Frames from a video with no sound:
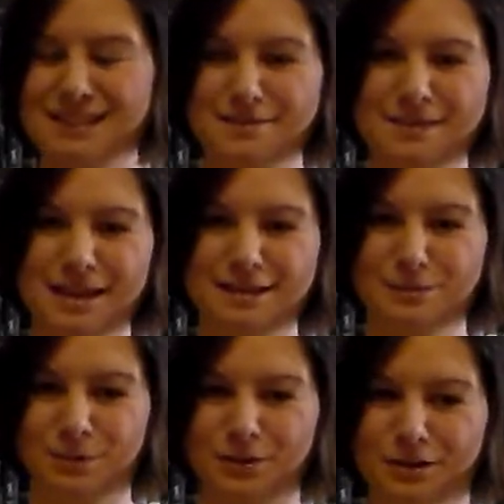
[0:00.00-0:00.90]

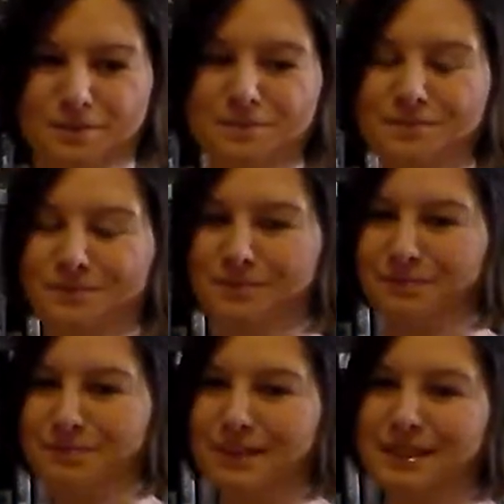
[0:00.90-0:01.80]
sometimes more.
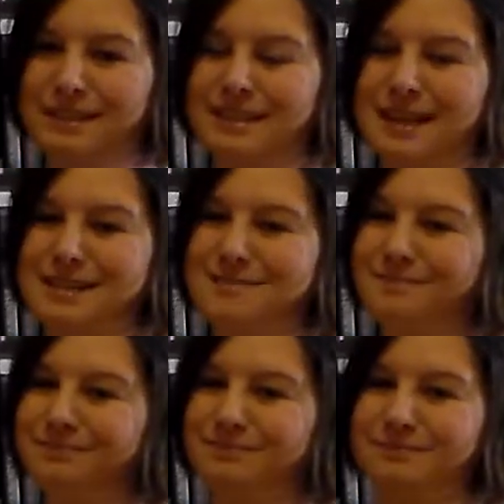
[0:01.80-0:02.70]

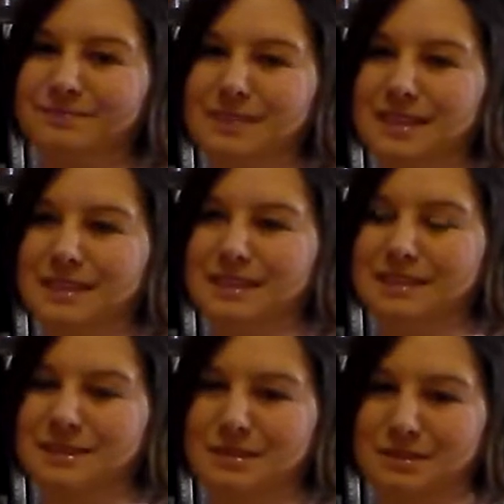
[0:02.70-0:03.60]
Um,
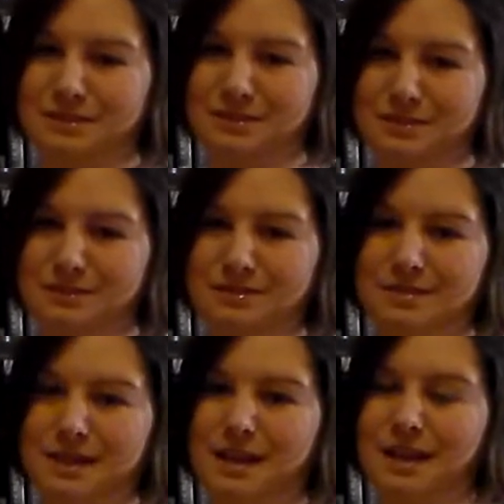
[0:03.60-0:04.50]
so there's,
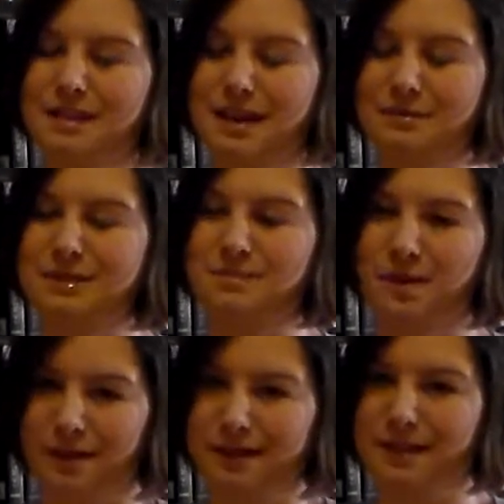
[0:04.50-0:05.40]
that one's
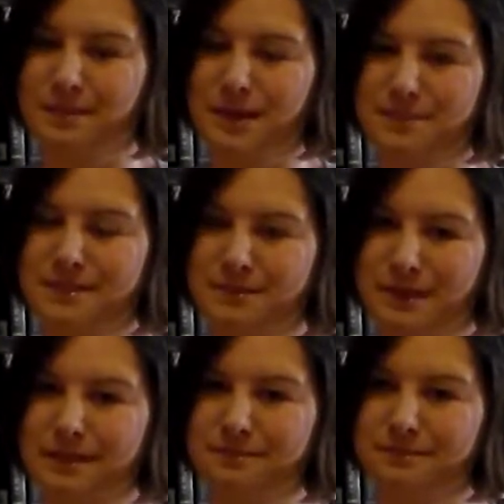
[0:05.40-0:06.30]
probably going to be up as
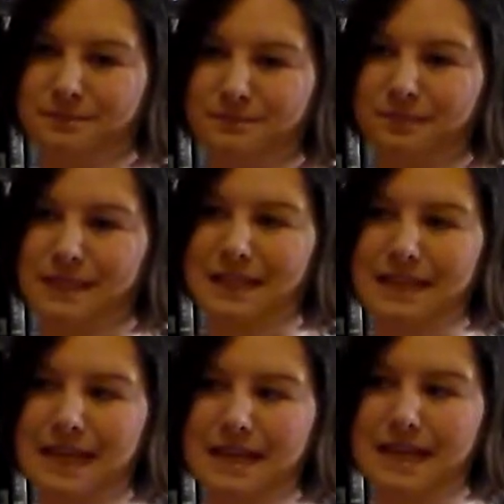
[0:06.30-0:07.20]
well.
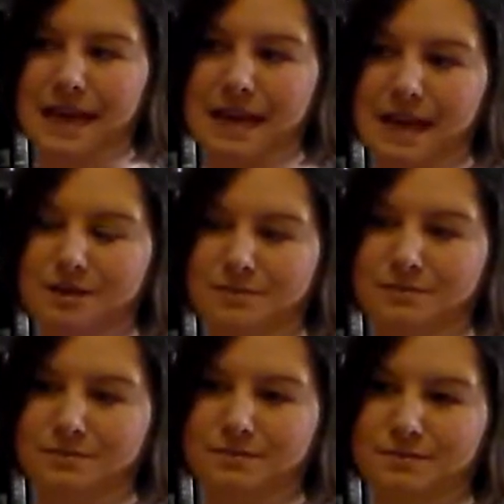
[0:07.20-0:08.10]
Then I have
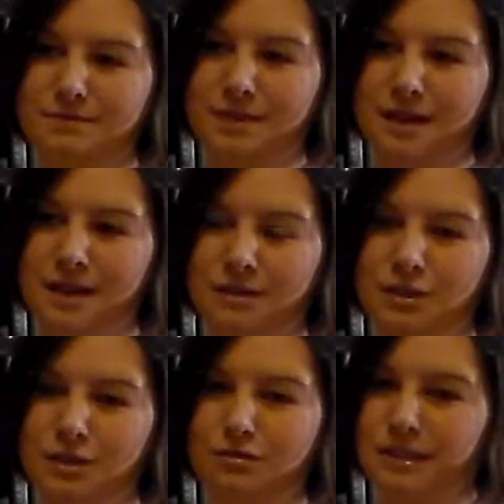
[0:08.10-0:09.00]
on
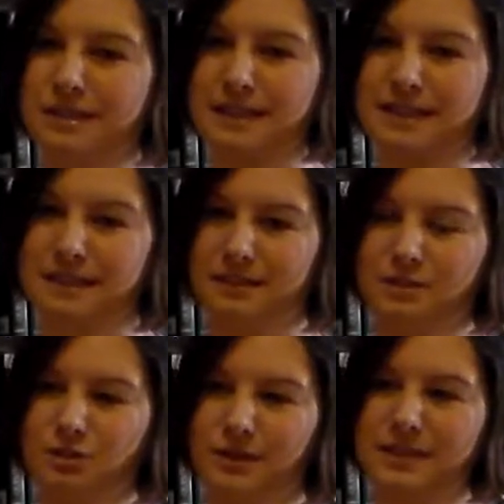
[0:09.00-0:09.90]
Goodreads, I
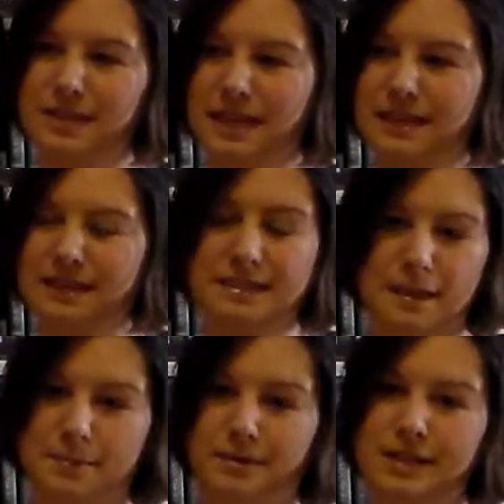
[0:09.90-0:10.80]
joined a
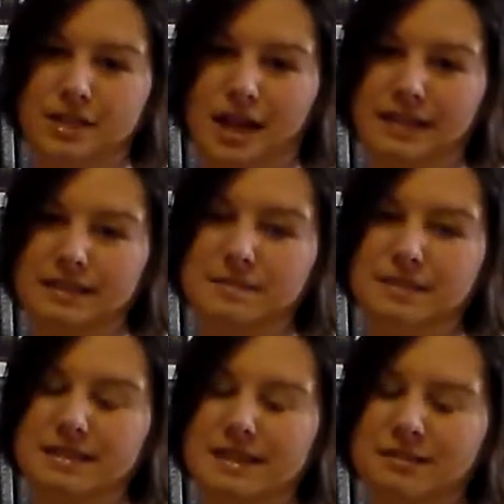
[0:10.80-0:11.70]
contemporary challenge
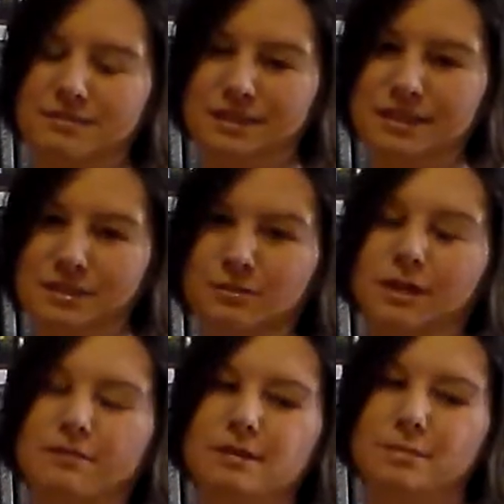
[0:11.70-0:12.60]
because I really do
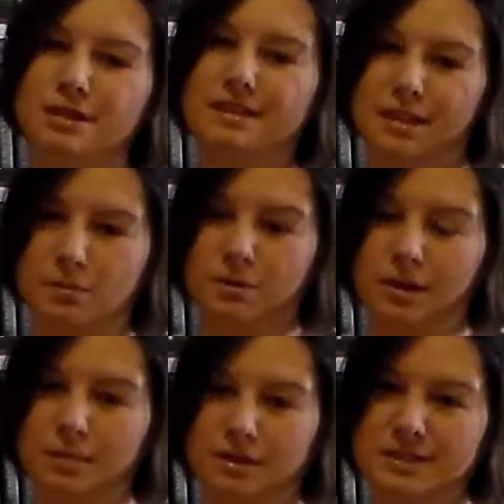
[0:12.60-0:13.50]
want to read more
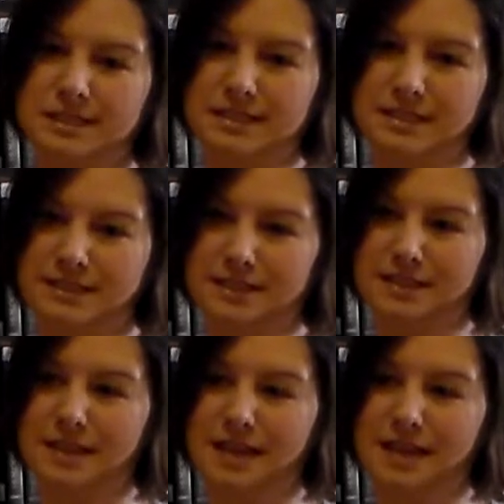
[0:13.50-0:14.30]
contemporary books this year.